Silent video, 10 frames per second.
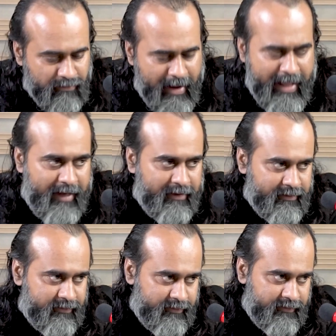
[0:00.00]
Maya.
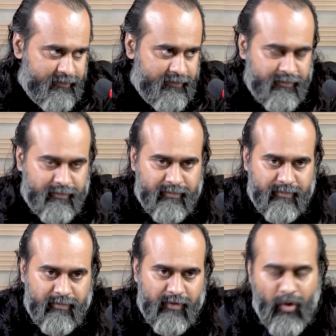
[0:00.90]

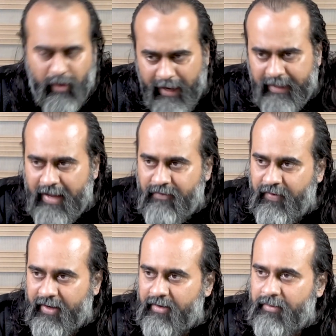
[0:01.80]
Look at the
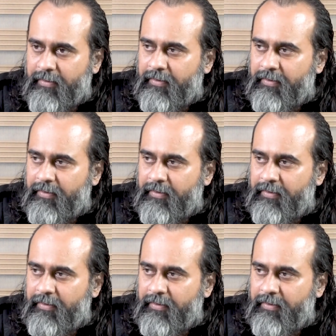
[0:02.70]
effect.